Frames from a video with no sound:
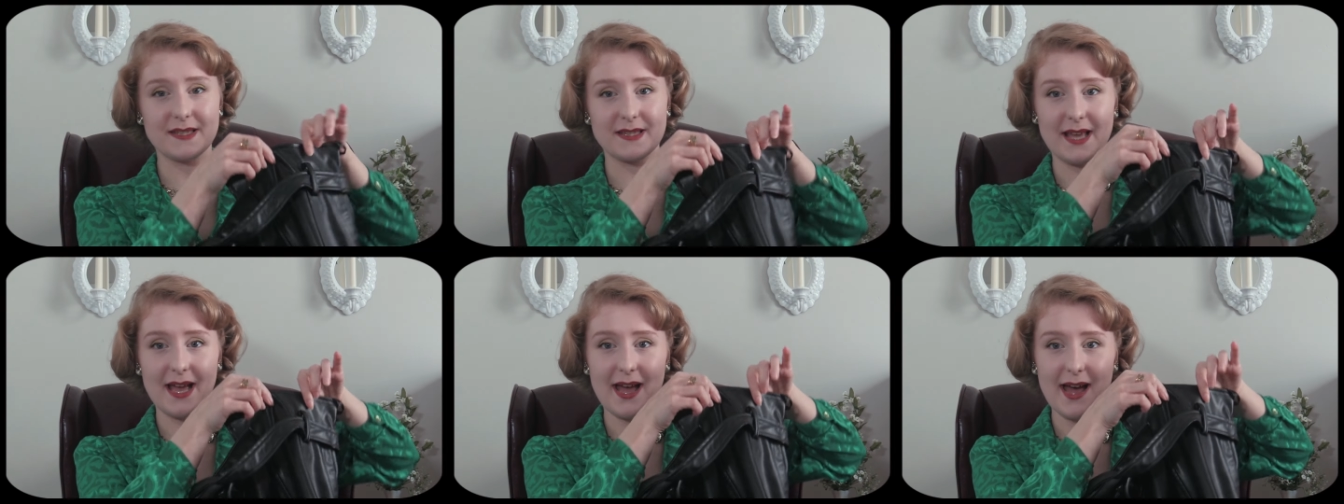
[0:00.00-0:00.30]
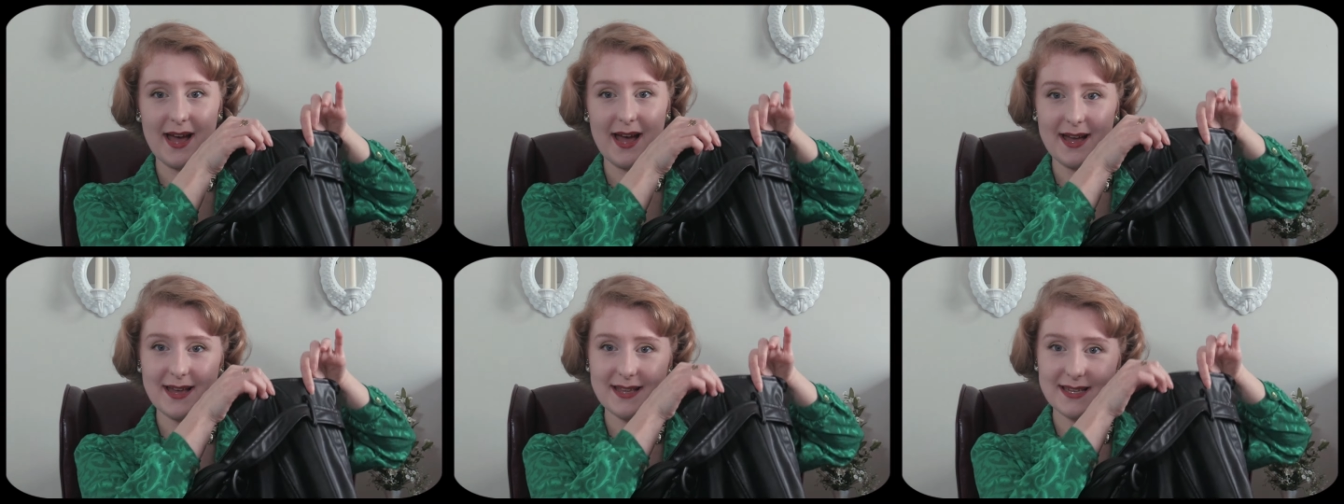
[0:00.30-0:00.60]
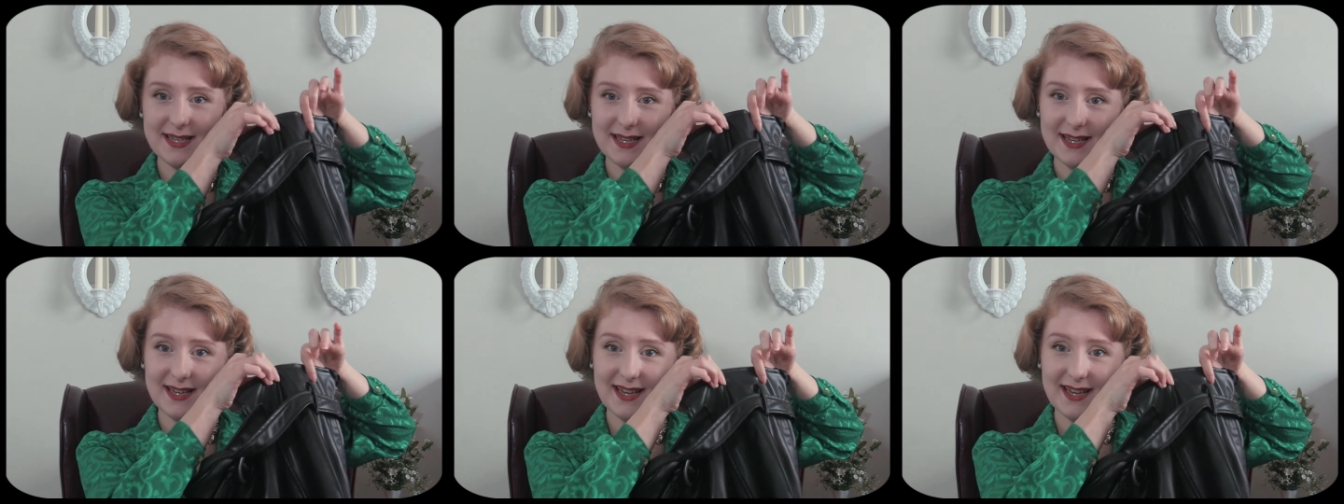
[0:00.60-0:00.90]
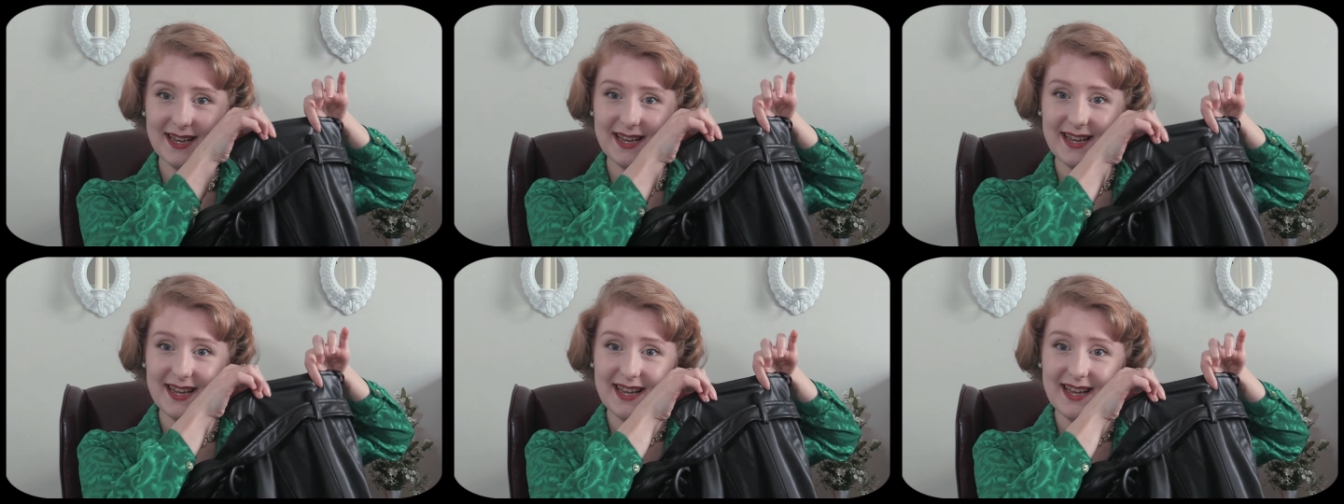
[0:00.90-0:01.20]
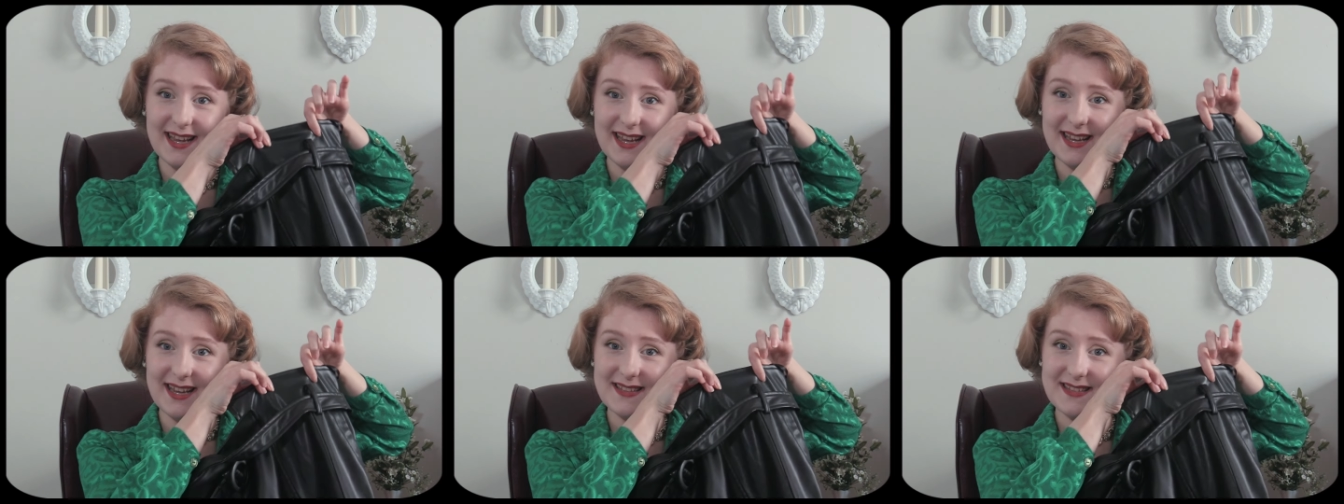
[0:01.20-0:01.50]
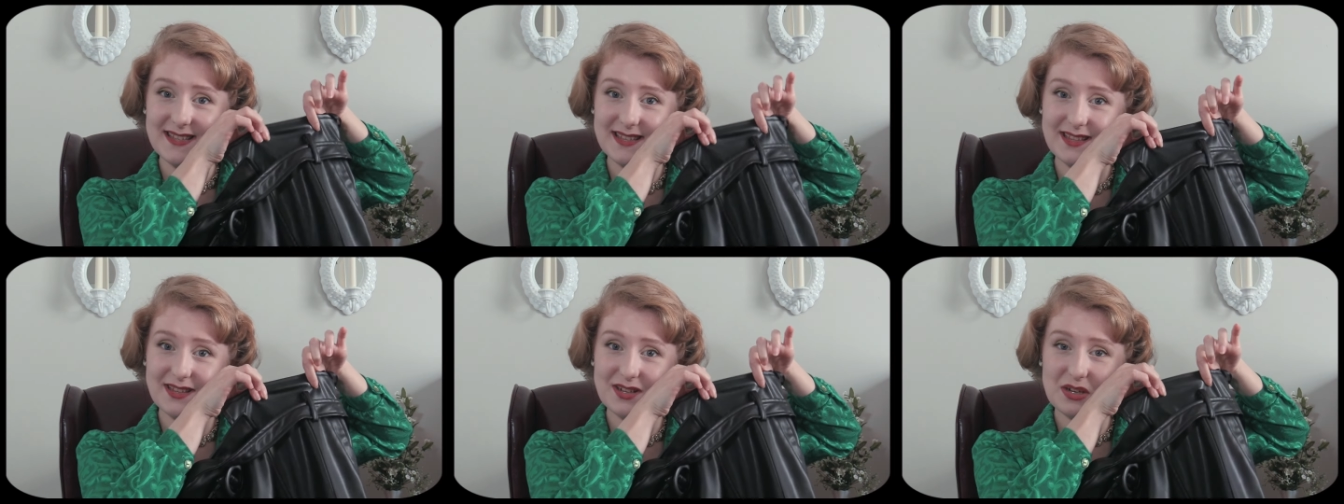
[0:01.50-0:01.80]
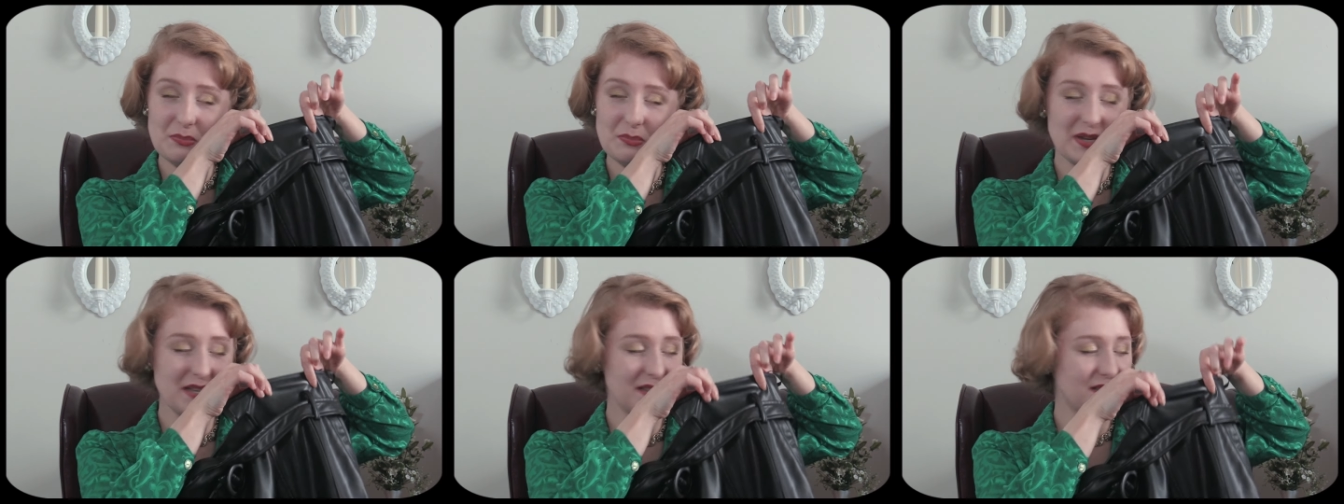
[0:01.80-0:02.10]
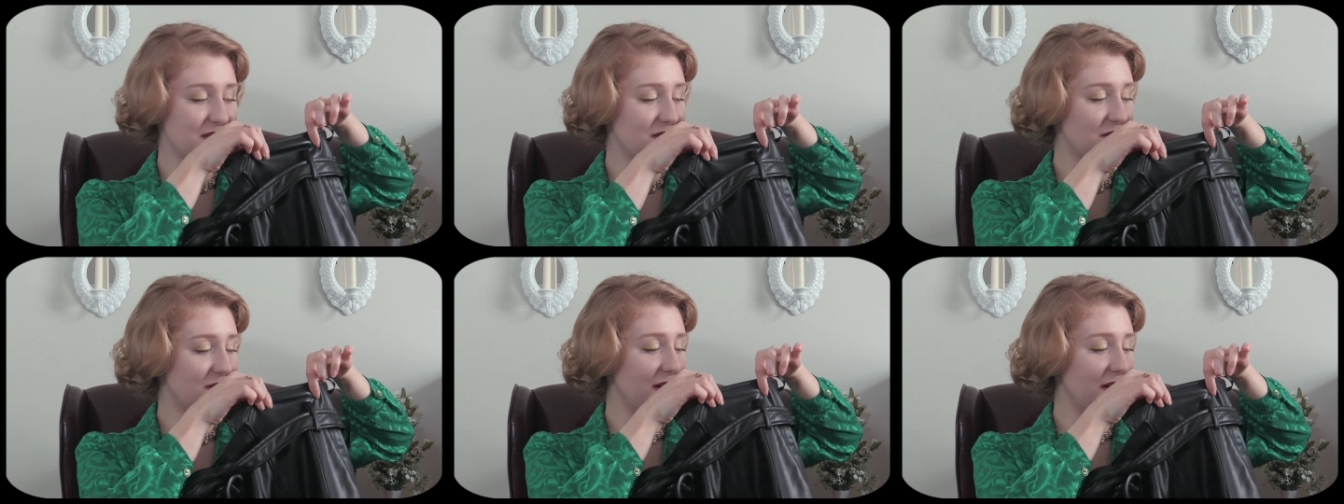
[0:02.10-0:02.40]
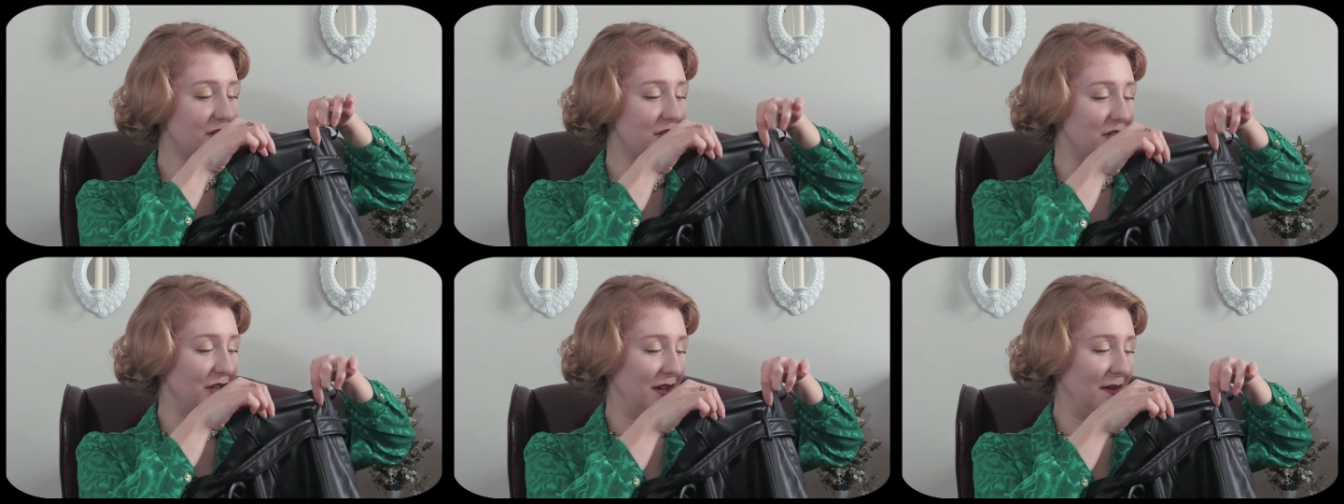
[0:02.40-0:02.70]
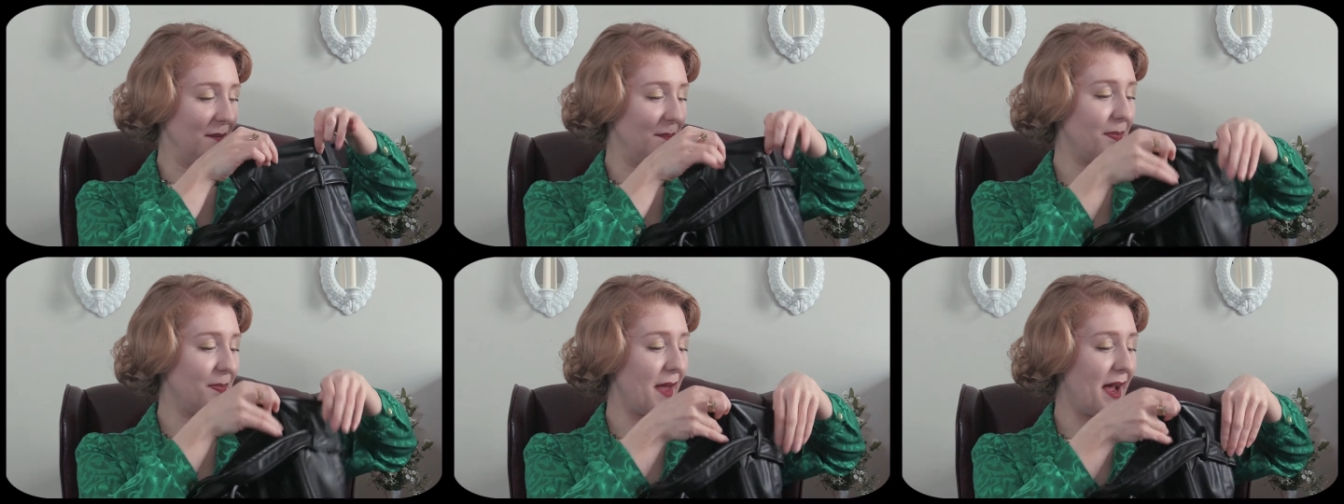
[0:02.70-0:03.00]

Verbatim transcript: that it's a little bit stretchy.